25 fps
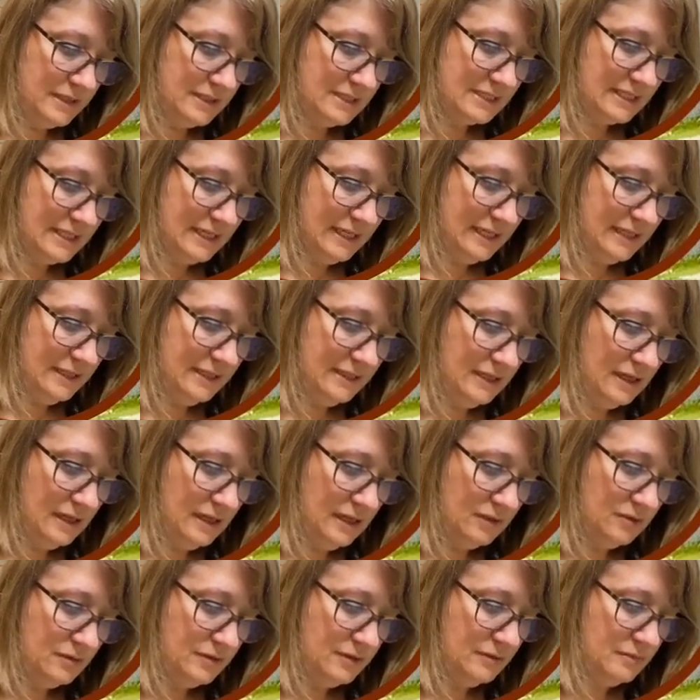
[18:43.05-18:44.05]
It's kind of
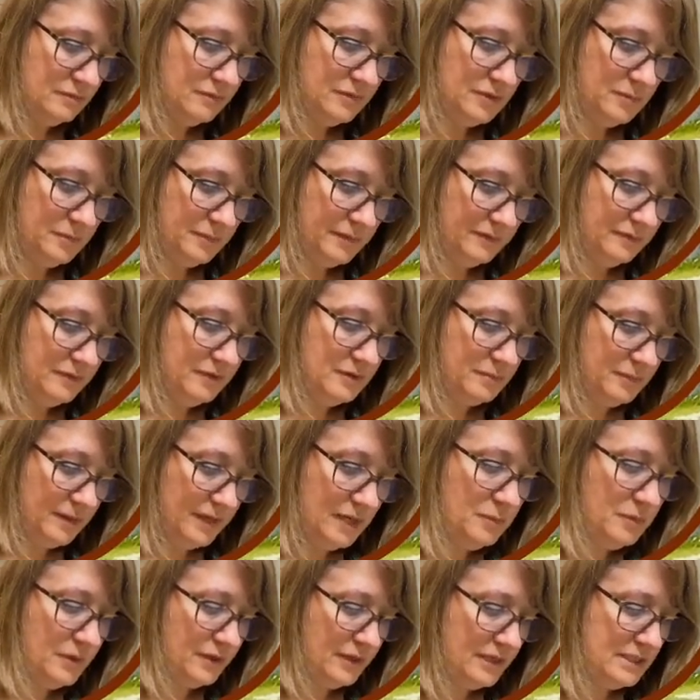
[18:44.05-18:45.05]
not, the
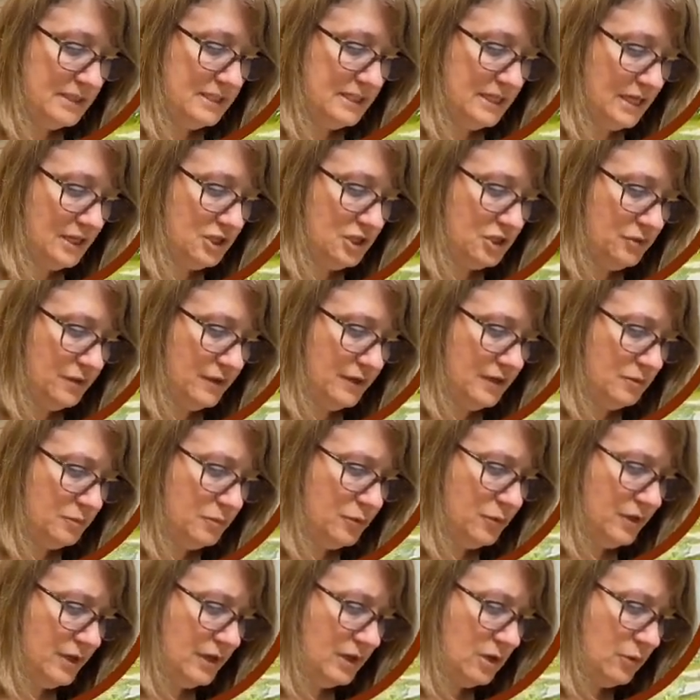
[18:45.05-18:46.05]
paper gets saturated
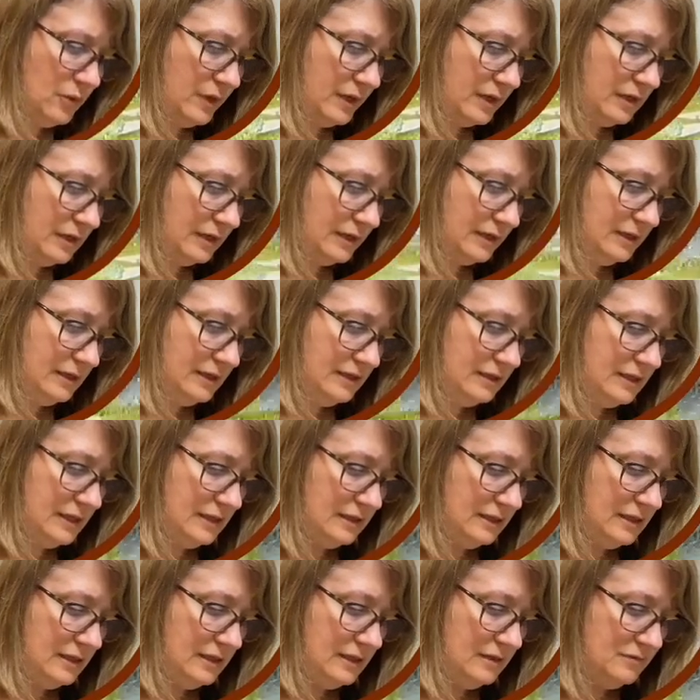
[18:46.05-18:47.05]
pretty quickly.
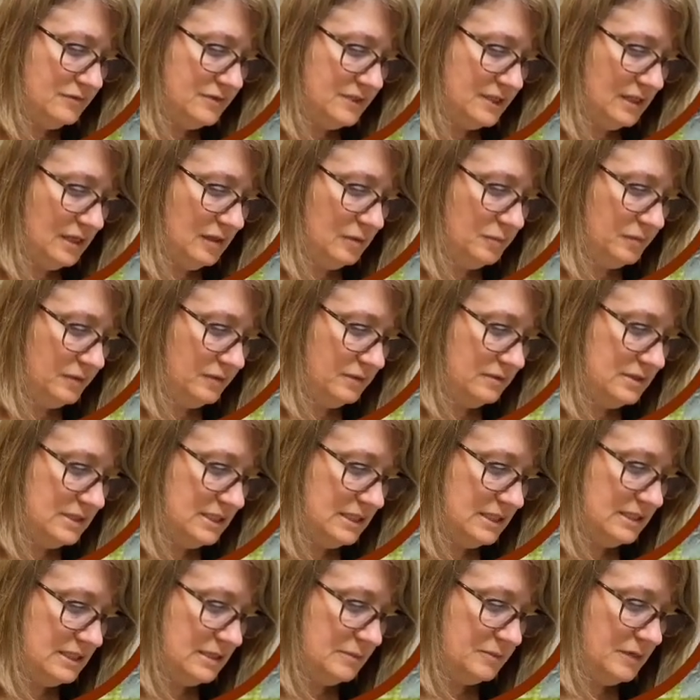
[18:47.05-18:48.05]
It gives up and
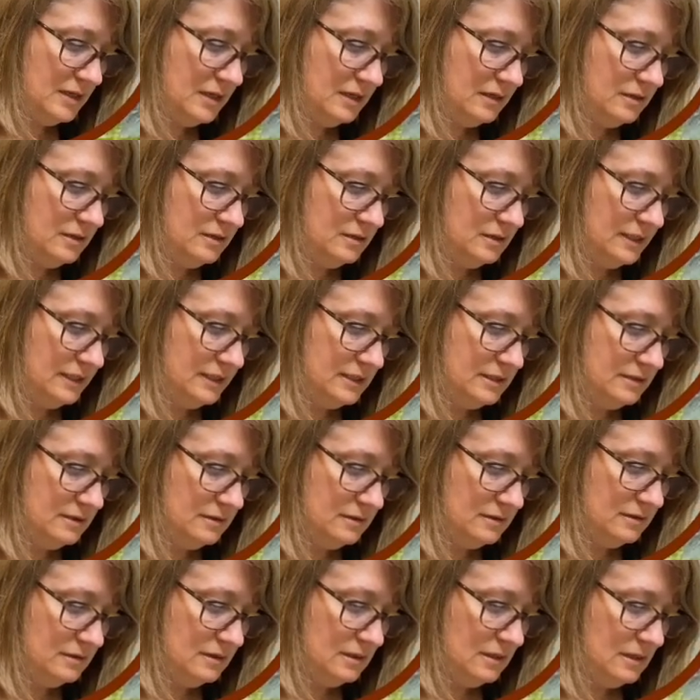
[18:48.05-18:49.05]
says,
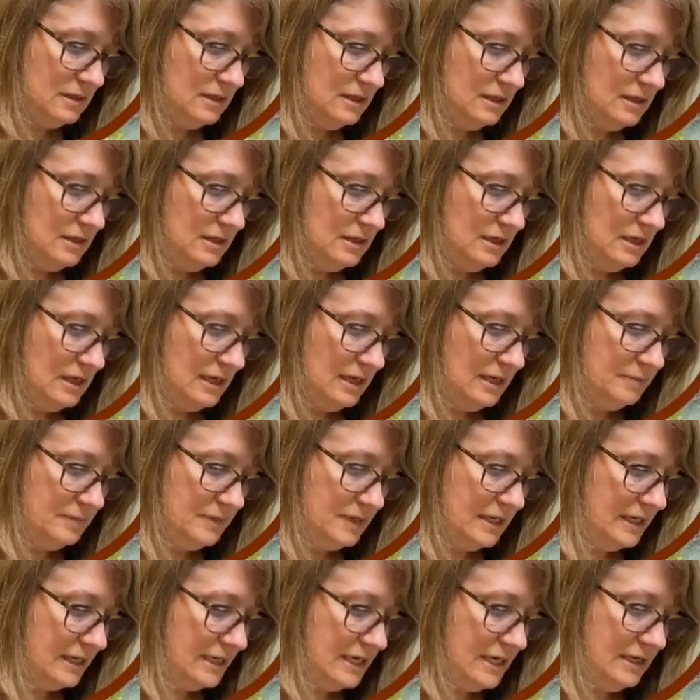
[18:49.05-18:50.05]

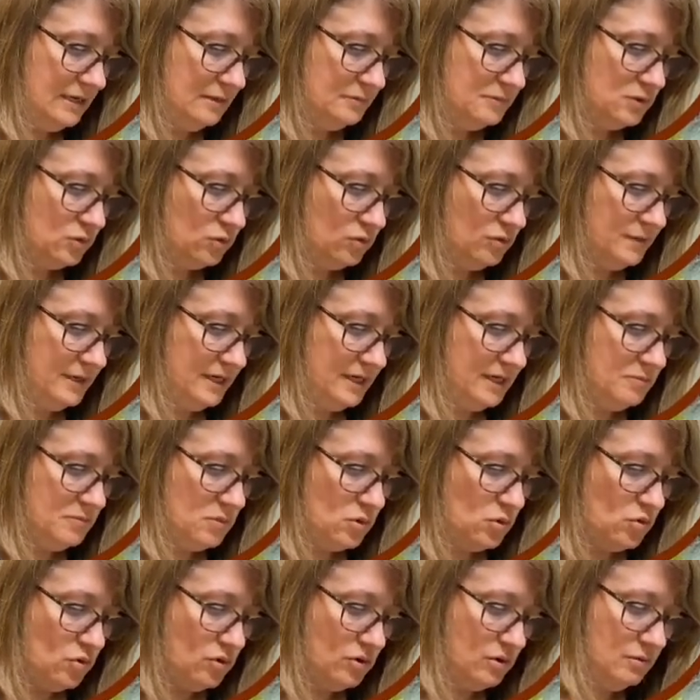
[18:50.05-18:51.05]
I can't absorb any
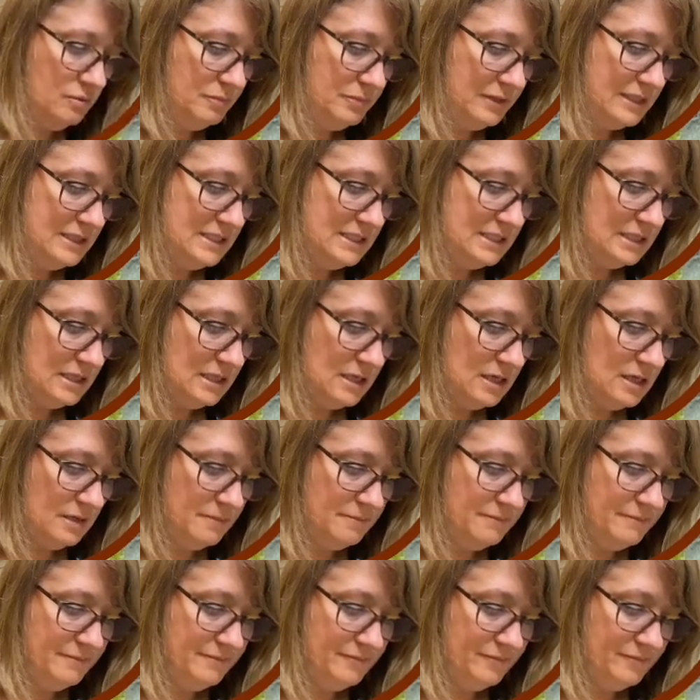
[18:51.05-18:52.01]
more, please stop.